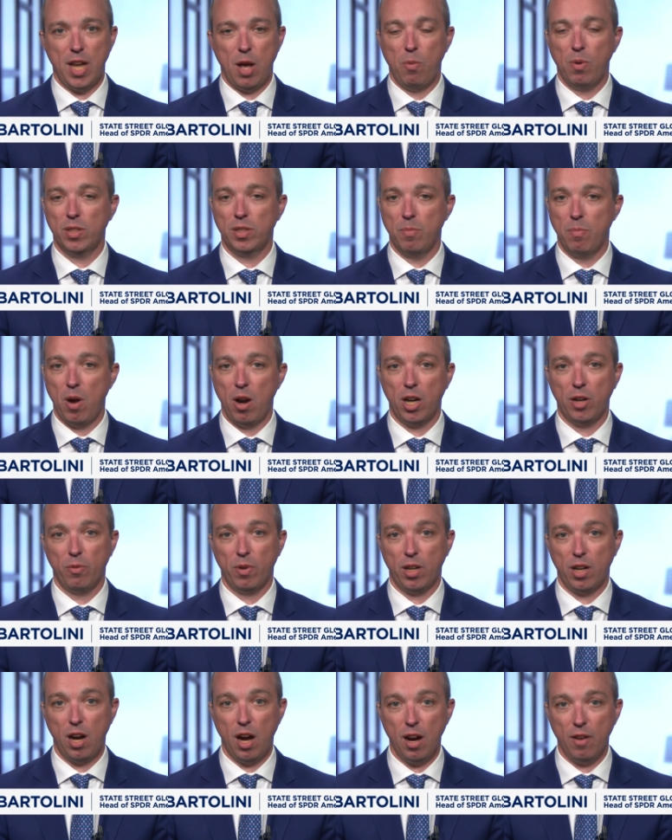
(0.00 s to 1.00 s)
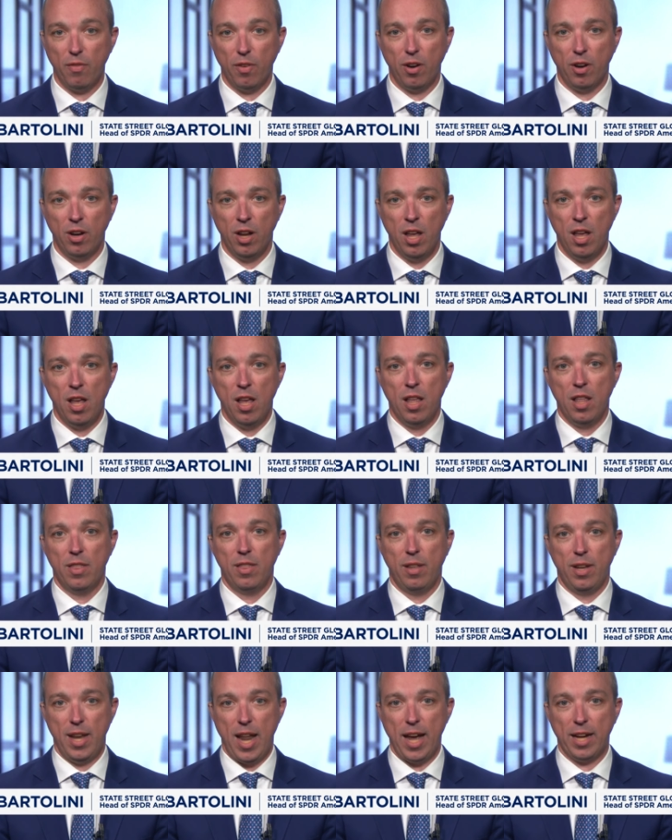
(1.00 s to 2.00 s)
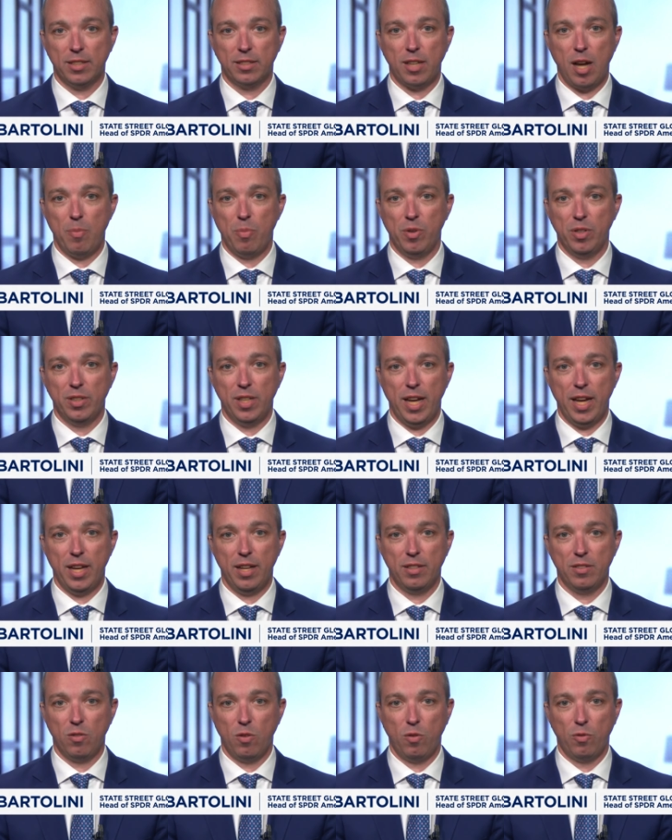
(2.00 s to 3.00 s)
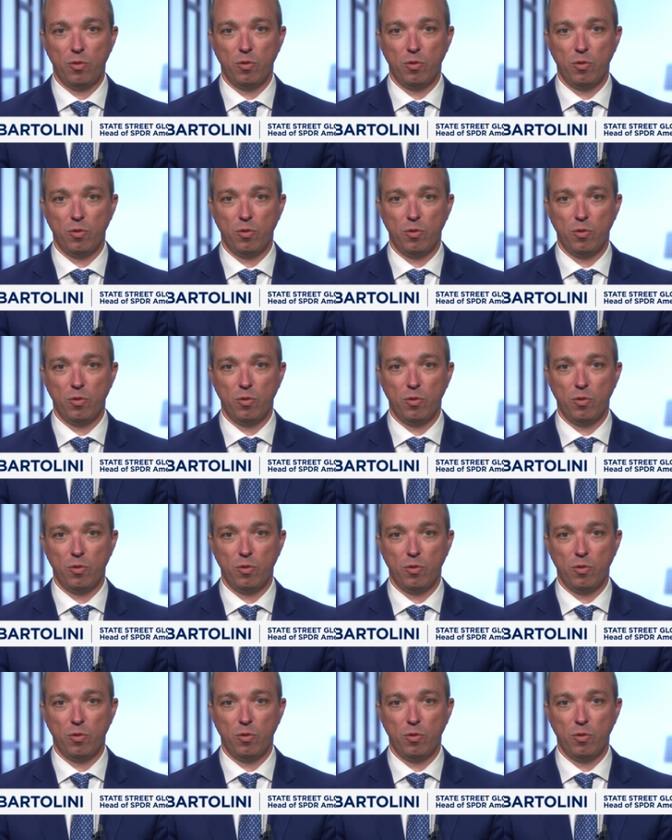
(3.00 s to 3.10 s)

Now, once the market recovered, the next couple of days